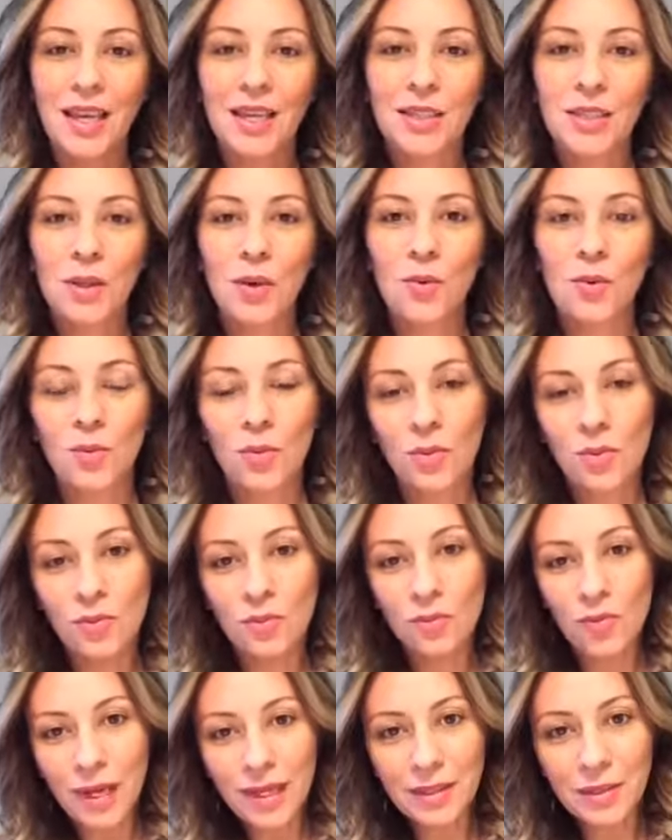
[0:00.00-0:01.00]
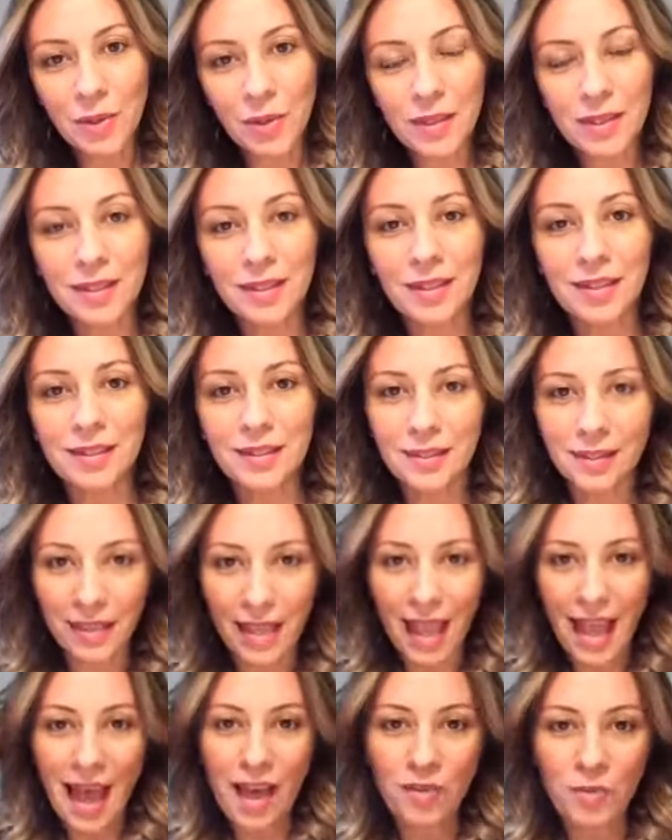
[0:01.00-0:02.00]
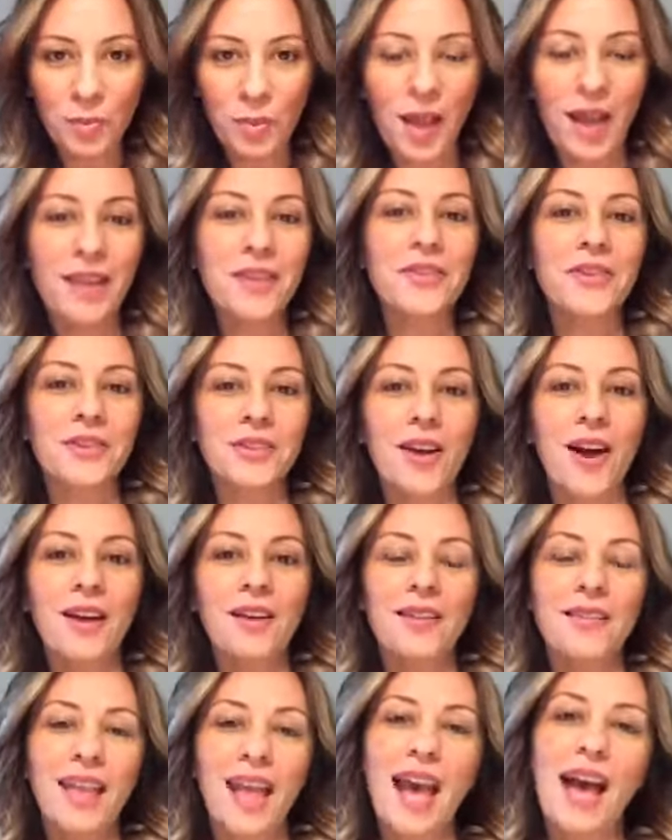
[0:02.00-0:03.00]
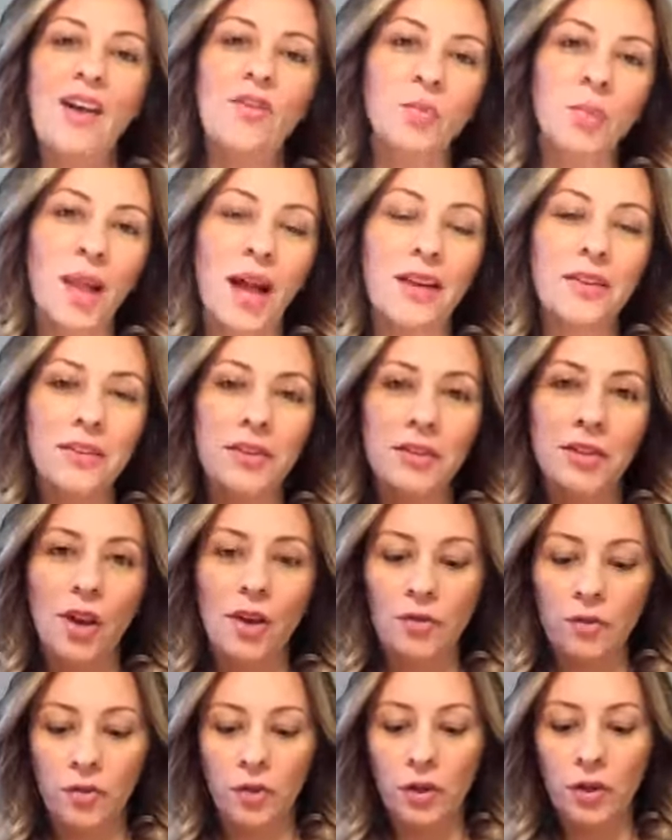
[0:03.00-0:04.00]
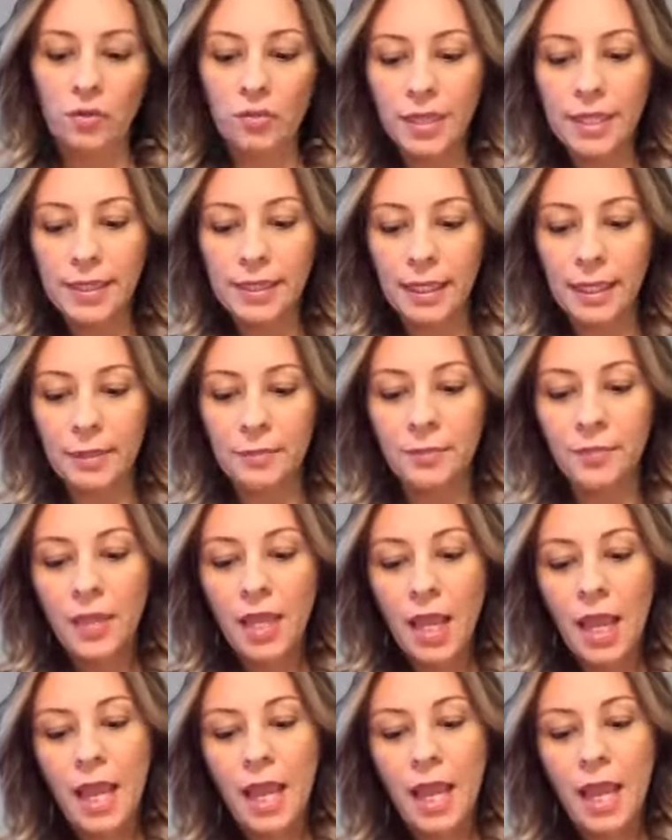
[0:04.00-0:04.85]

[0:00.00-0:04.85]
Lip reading: So racehorses, they have blinders on, and they have blinders on for a reason.